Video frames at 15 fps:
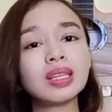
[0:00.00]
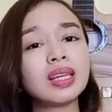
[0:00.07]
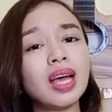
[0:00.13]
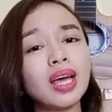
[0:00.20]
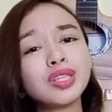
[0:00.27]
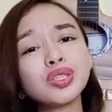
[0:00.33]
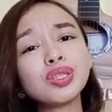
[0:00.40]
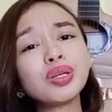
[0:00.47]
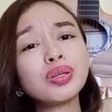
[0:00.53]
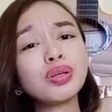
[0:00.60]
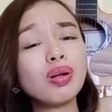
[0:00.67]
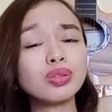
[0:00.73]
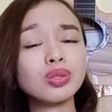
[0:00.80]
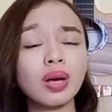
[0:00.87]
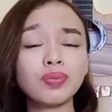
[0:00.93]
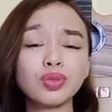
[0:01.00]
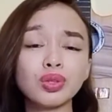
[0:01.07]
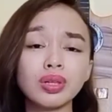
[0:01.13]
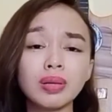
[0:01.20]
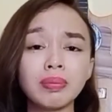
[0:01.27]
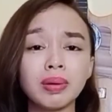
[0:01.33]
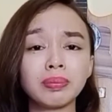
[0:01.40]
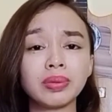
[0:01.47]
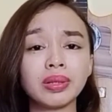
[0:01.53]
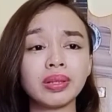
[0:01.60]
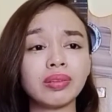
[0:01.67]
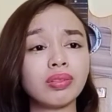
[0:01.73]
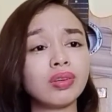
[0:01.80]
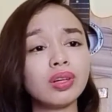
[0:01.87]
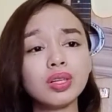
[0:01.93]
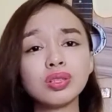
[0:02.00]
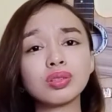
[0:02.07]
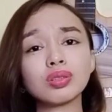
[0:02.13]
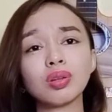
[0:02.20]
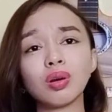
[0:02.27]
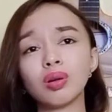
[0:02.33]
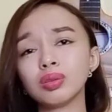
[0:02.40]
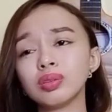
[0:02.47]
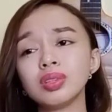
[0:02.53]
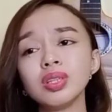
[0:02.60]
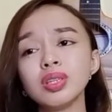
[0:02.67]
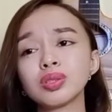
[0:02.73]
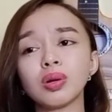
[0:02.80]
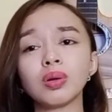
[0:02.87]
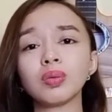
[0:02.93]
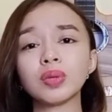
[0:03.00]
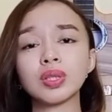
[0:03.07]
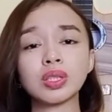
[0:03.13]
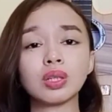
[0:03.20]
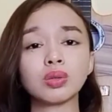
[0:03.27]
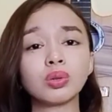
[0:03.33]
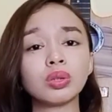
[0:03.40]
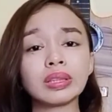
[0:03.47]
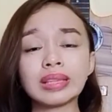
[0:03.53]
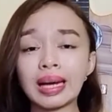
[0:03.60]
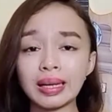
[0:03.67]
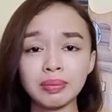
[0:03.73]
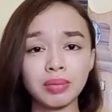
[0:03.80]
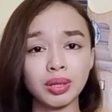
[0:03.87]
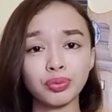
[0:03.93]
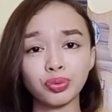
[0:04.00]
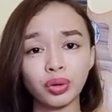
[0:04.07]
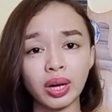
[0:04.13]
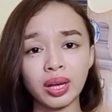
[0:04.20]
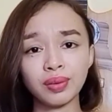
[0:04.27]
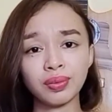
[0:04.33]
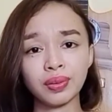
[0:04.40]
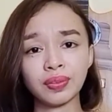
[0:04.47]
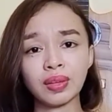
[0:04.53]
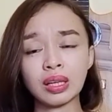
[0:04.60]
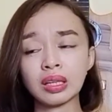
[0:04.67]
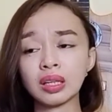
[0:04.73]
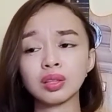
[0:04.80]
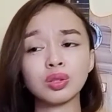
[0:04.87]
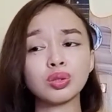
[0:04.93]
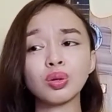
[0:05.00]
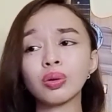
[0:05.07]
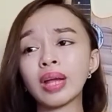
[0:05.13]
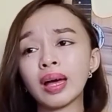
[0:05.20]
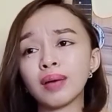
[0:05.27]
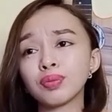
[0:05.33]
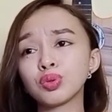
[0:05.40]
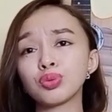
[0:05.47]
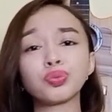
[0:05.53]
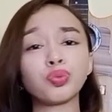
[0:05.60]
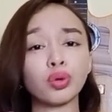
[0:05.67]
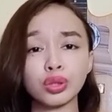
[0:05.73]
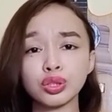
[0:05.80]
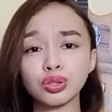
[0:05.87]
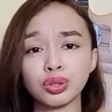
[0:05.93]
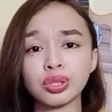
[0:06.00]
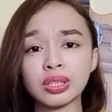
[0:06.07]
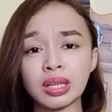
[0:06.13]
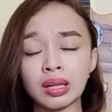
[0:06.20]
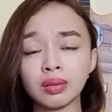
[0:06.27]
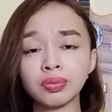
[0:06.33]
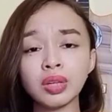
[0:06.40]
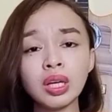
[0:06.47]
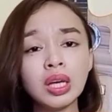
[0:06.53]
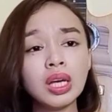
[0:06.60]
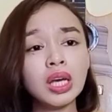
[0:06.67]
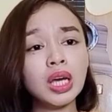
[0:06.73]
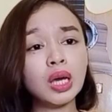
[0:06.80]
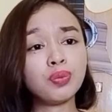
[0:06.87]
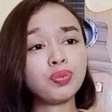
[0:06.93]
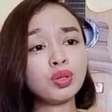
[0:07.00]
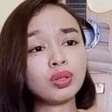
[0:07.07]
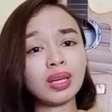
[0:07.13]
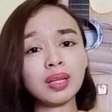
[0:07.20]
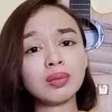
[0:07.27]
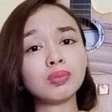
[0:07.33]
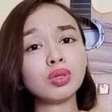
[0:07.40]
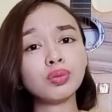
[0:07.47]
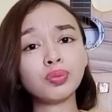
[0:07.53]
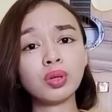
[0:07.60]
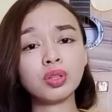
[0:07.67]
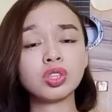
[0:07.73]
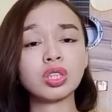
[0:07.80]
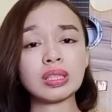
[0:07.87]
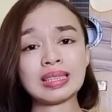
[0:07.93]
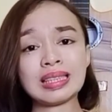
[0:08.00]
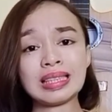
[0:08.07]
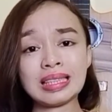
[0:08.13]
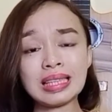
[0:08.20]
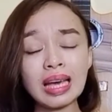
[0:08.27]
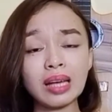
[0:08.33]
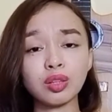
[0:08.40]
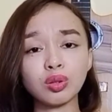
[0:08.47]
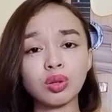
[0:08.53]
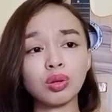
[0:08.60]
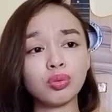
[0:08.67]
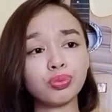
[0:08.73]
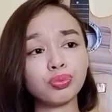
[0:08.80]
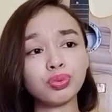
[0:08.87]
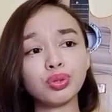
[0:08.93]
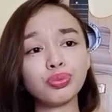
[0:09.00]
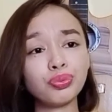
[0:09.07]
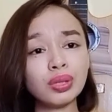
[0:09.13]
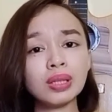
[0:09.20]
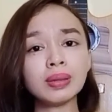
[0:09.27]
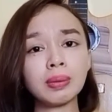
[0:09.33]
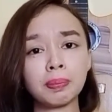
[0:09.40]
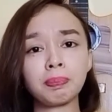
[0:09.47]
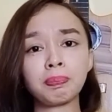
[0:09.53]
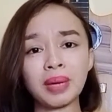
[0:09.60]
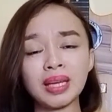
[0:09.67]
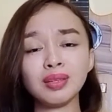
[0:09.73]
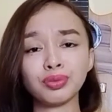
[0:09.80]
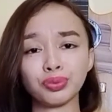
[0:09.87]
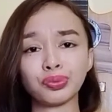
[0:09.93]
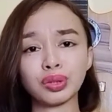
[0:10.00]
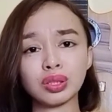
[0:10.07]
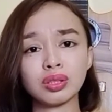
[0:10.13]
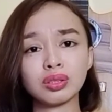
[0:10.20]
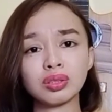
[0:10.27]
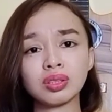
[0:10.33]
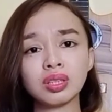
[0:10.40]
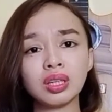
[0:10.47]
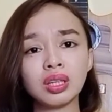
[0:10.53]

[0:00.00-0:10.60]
And you also have to remember that there is always a good timing for everything. Like, you don't have to force yourself. If you can't move on just yet, you feel the pain first.